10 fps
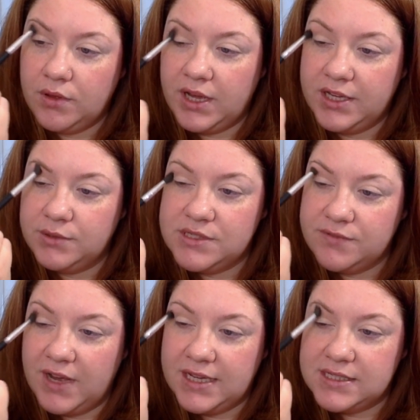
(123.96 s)
I always
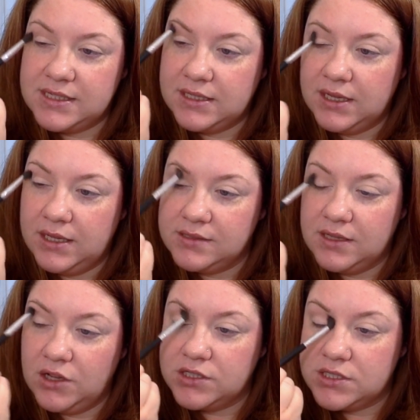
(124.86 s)
find is a
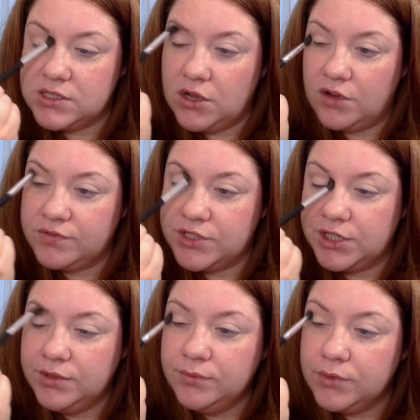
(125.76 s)
lot
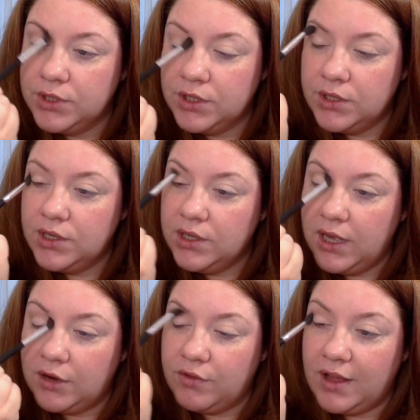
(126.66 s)
softer
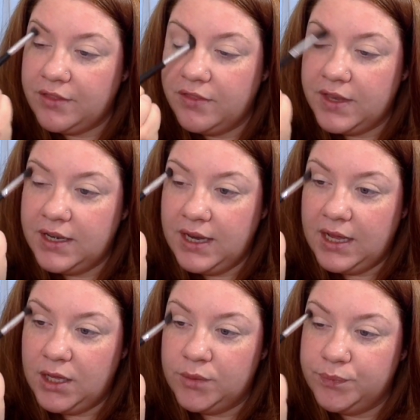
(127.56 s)
rather
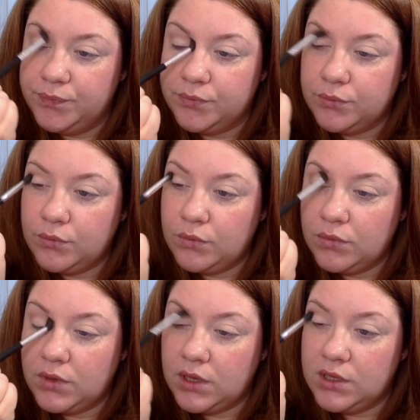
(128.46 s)
than
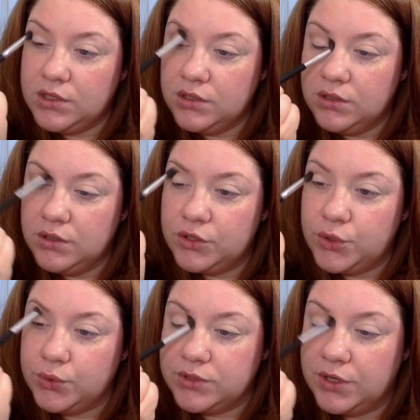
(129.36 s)

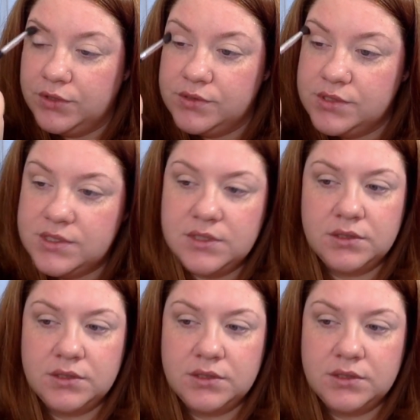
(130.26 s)
cool tones.